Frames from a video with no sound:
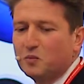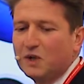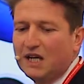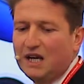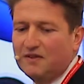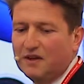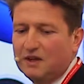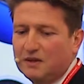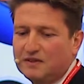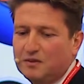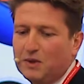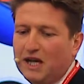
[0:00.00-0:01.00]
We have our
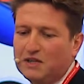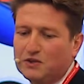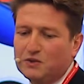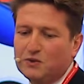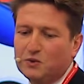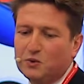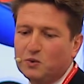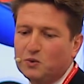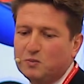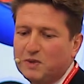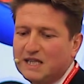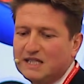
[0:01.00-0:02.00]
simulation tool
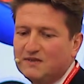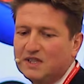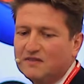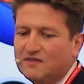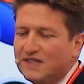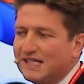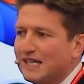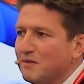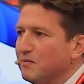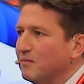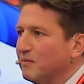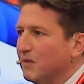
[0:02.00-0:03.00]
PTV
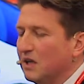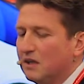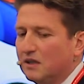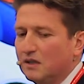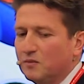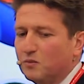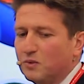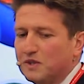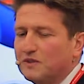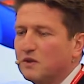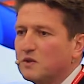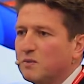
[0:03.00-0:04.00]
Devrim, which
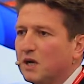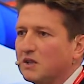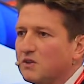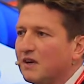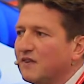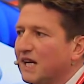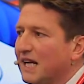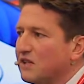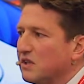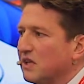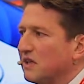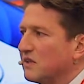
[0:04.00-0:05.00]
is used by traffic
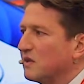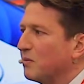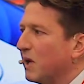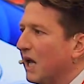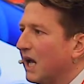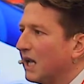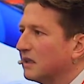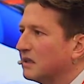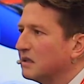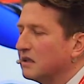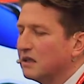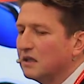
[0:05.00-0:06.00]
engineers to plan
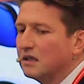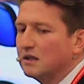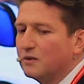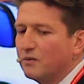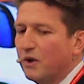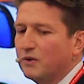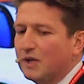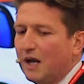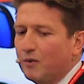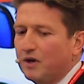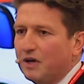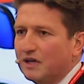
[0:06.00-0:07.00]
road
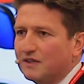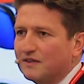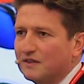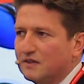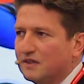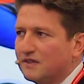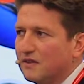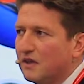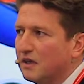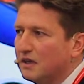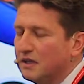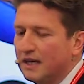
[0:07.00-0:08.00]
networks and
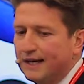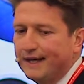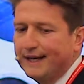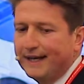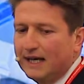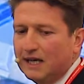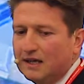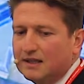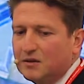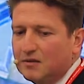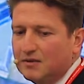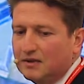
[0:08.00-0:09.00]
design
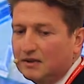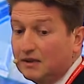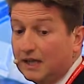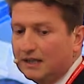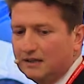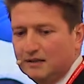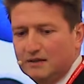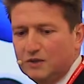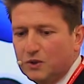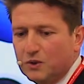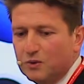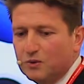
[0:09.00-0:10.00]
the
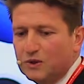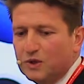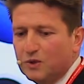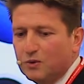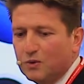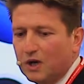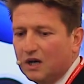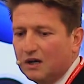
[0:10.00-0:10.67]
new